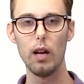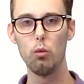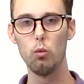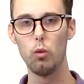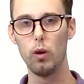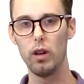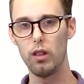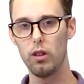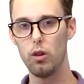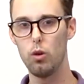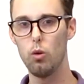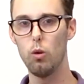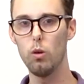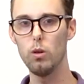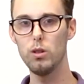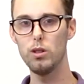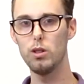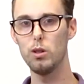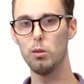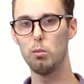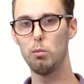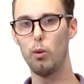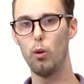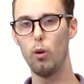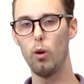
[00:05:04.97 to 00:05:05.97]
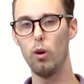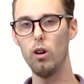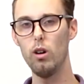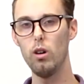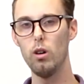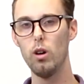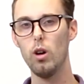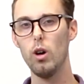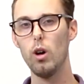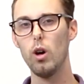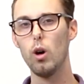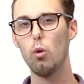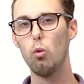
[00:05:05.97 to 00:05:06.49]
and with your
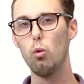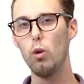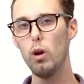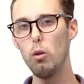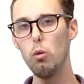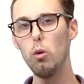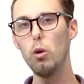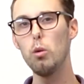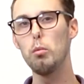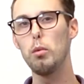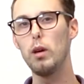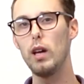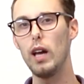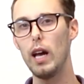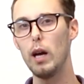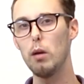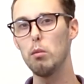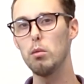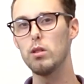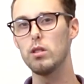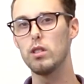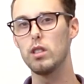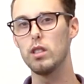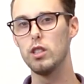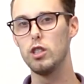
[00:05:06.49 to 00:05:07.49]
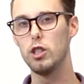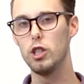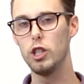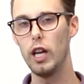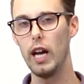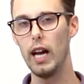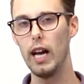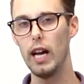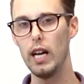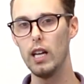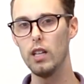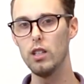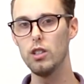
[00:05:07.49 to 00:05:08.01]
support, we will be able to
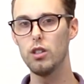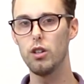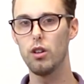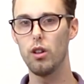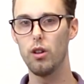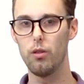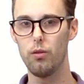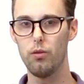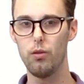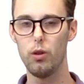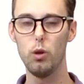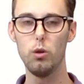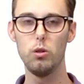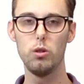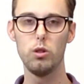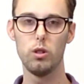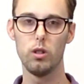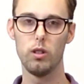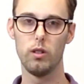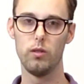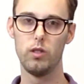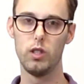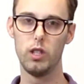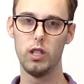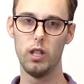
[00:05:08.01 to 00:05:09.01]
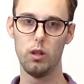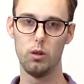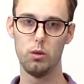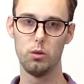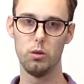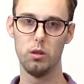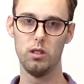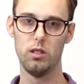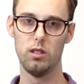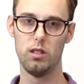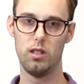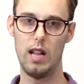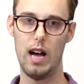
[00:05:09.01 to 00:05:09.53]
change the future of
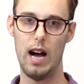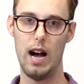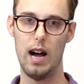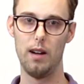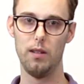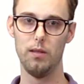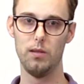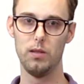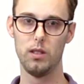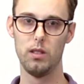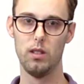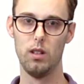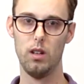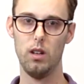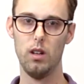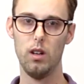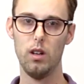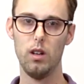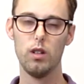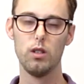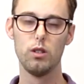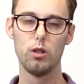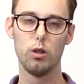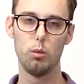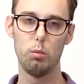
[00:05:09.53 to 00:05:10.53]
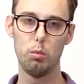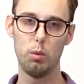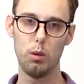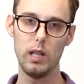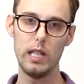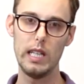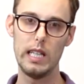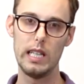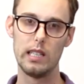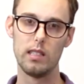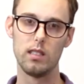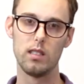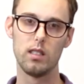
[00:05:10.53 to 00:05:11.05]
children's lives. So
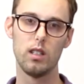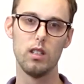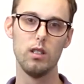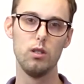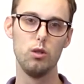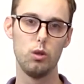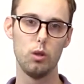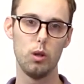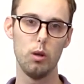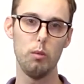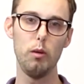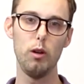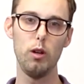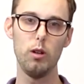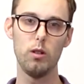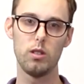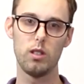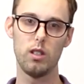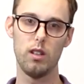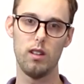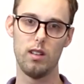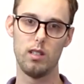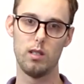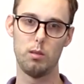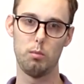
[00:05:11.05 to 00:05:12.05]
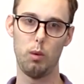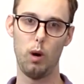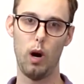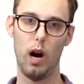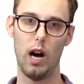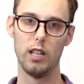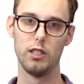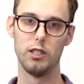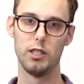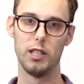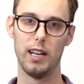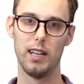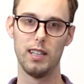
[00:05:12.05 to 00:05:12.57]
please contribute to this
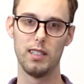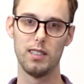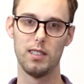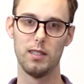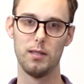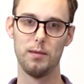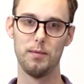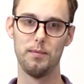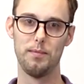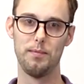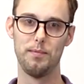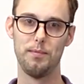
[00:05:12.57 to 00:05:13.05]
project.